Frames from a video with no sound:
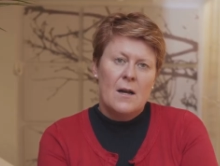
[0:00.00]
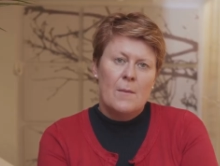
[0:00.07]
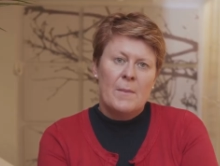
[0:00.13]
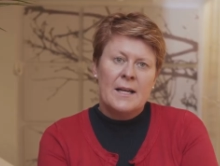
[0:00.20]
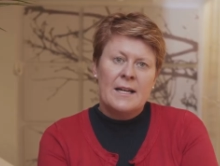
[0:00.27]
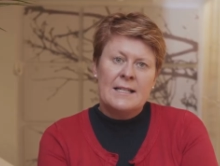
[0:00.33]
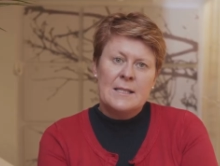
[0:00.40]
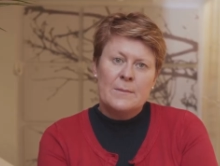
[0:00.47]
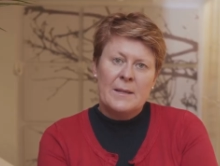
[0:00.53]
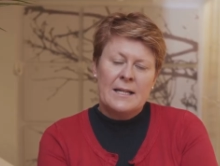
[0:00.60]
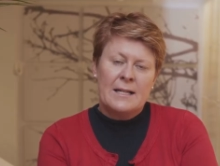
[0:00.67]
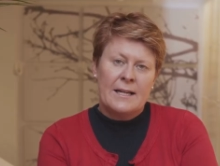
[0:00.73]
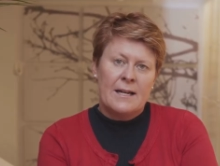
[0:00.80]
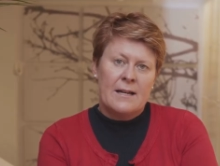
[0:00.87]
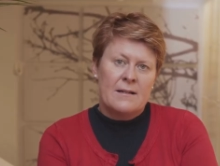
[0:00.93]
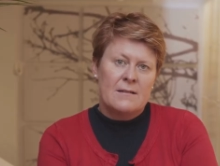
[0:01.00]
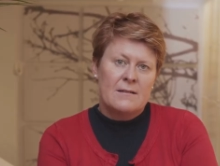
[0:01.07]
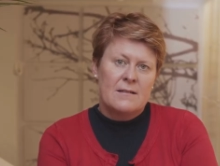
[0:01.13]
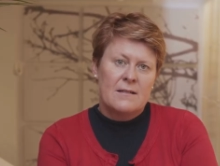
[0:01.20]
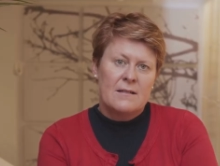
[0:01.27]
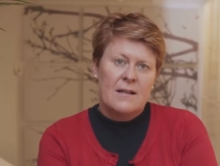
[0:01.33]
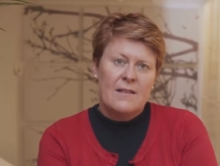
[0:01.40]
But let's be clear
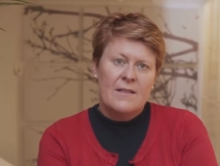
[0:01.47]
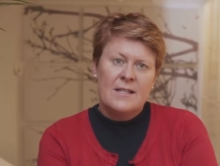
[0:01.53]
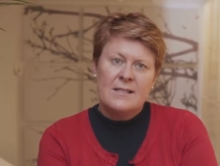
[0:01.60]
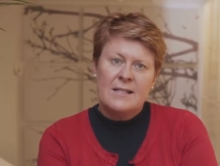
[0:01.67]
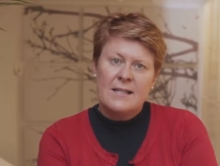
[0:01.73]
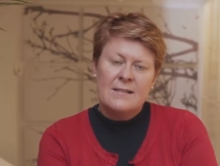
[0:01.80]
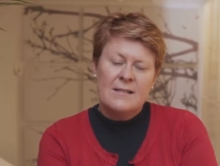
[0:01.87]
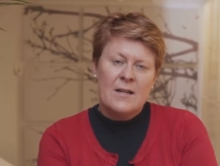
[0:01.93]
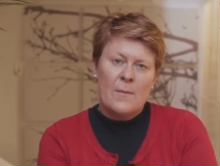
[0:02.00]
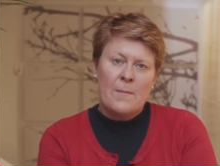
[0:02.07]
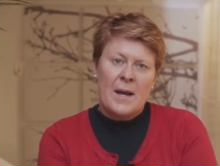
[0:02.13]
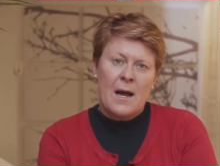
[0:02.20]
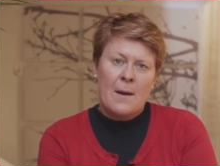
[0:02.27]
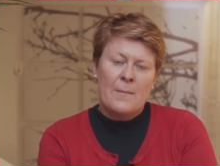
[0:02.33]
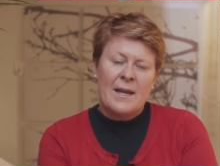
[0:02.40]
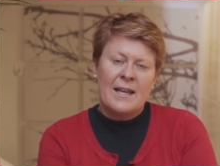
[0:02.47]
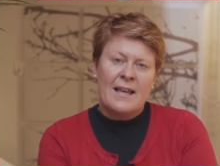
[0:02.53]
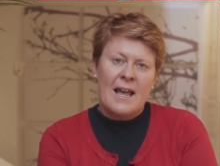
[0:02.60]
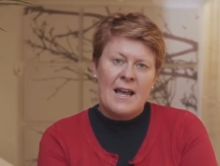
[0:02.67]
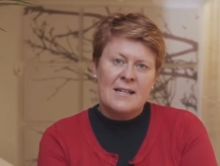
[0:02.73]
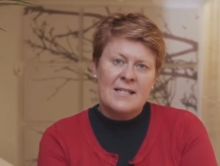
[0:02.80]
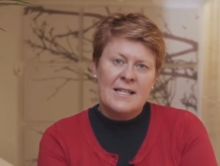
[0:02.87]
this isn't about being
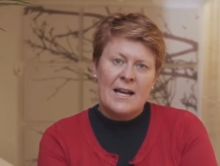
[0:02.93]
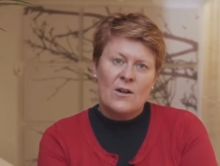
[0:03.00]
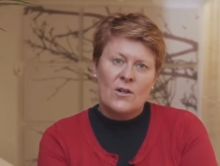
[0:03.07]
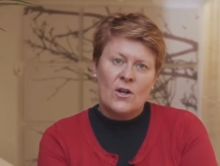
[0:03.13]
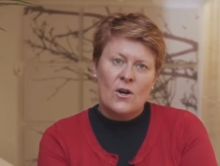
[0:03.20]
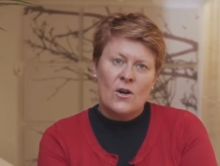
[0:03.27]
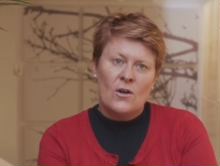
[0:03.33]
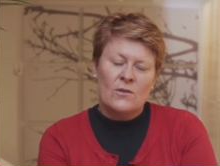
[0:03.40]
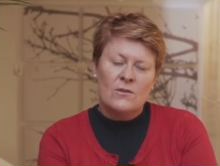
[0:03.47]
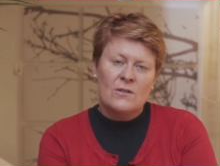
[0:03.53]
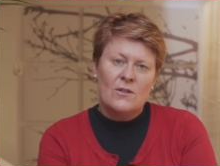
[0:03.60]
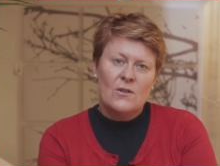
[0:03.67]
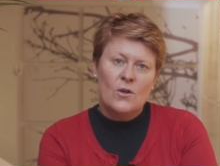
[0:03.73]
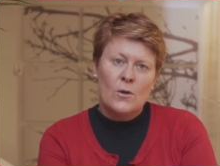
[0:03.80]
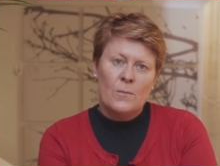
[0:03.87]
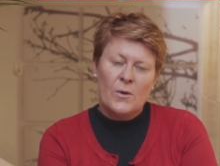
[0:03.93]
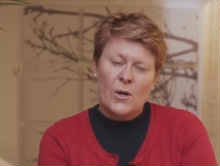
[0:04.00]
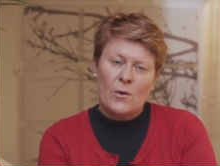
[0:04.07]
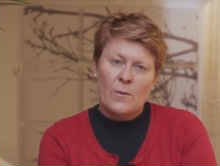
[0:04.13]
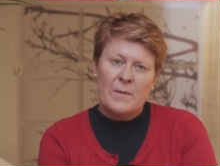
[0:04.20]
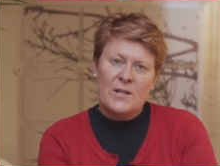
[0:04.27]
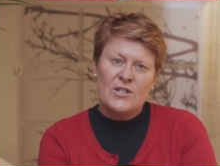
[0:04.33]
anti alcohol or
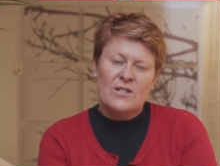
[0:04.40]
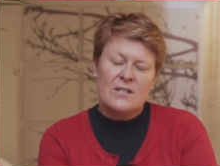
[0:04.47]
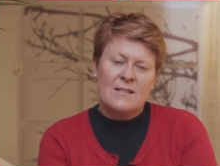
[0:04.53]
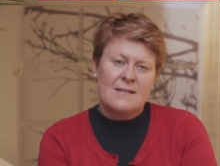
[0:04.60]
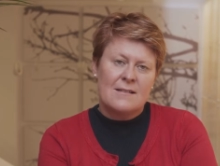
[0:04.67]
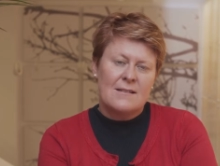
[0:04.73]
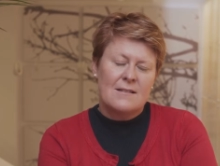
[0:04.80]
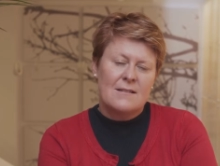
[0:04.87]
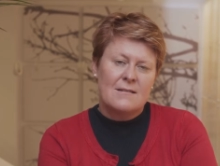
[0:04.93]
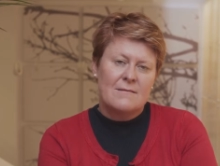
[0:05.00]
prohibitionist.